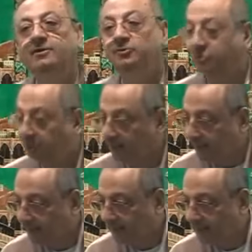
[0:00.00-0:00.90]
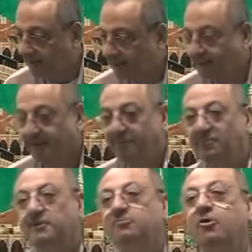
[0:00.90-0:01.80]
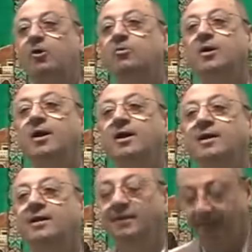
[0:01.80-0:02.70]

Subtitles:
jumla with wawul hal.